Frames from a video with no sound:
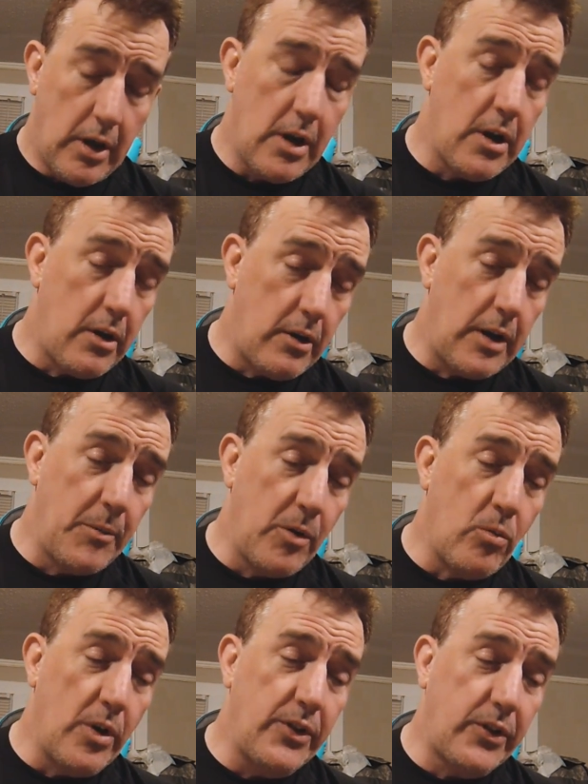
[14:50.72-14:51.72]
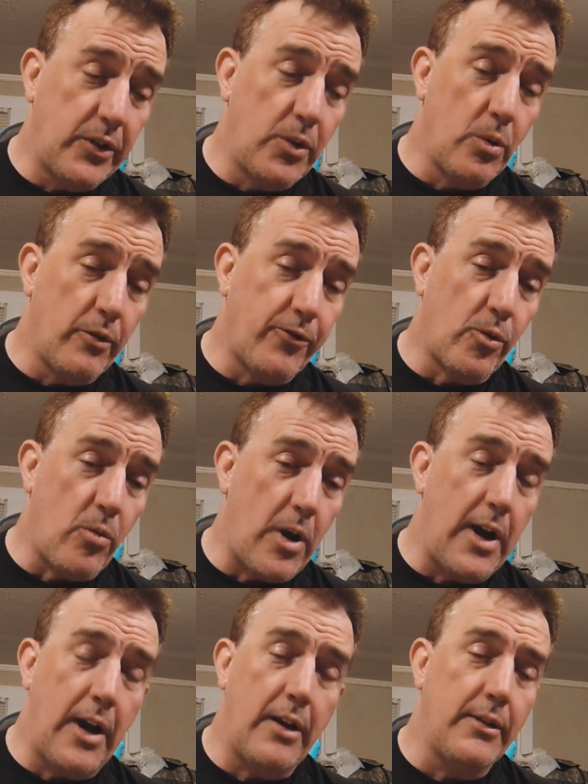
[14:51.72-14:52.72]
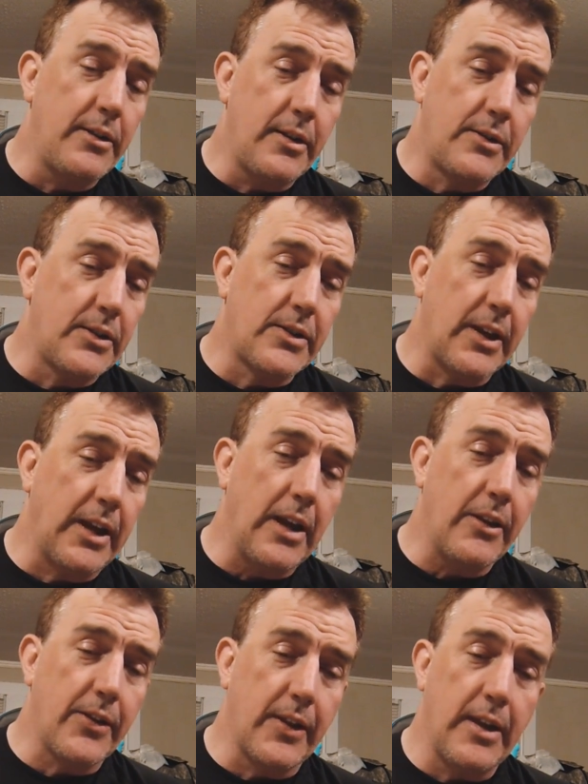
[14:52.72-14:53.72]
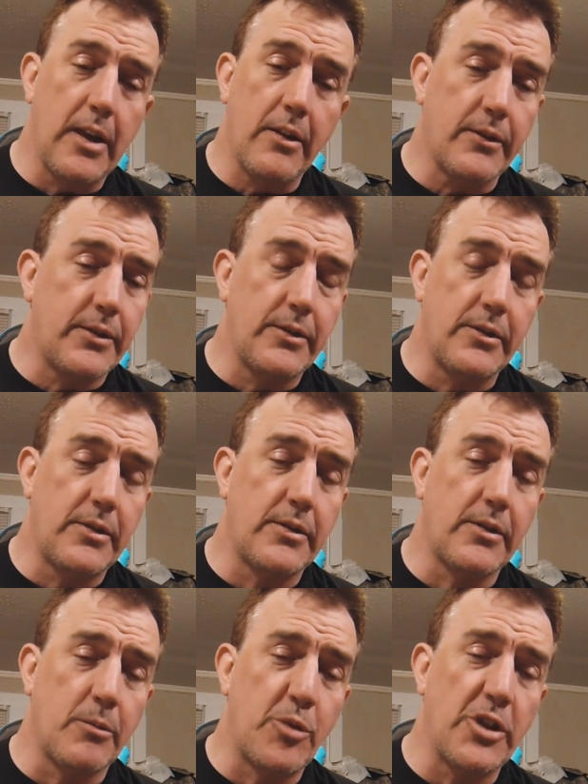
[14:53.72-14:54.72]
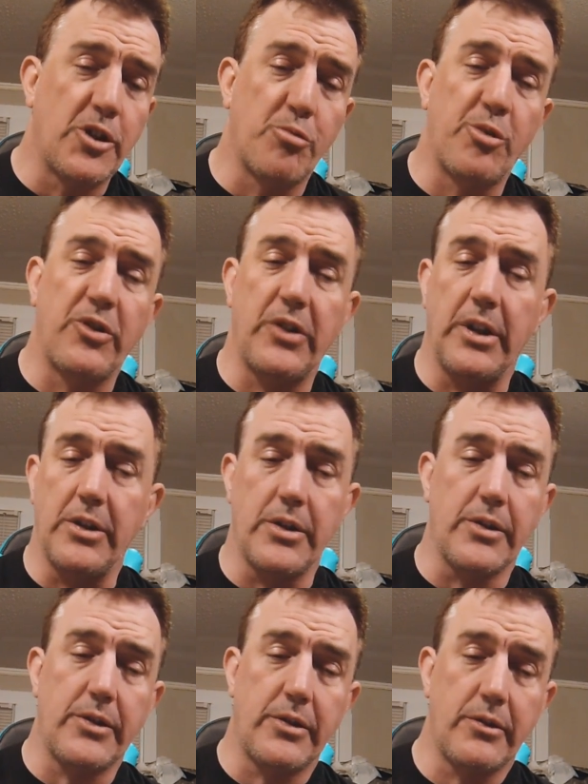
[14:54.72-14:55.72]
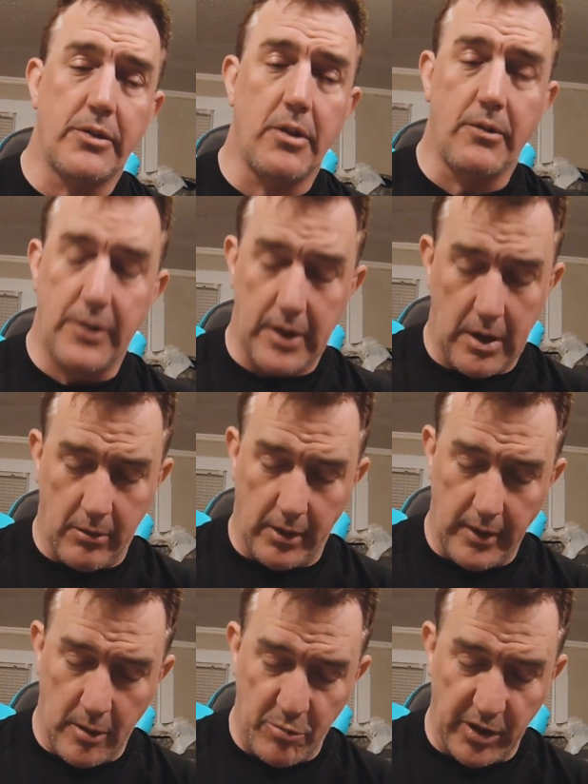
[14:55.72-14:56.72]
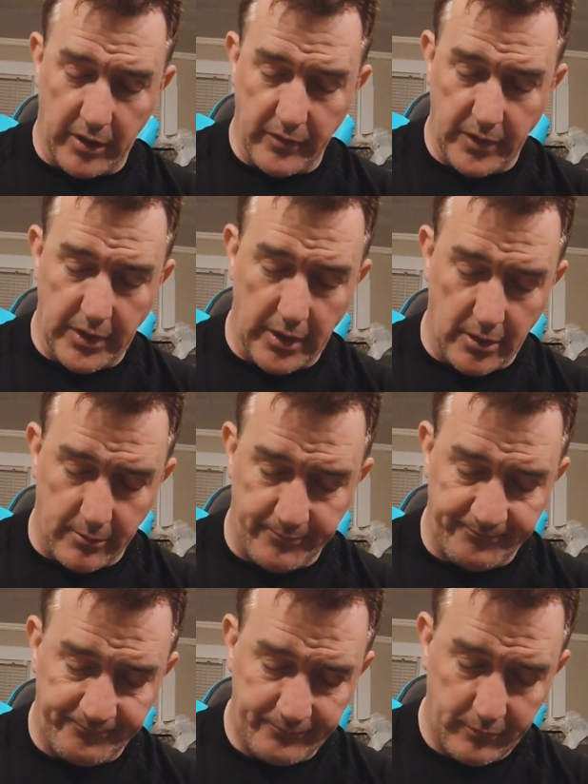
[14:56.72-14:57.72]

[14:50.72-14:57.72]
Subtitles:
I mean, once you do it for a while, it's just like anything else. It's just a bunch of procedures, so it's not really that big of a deal.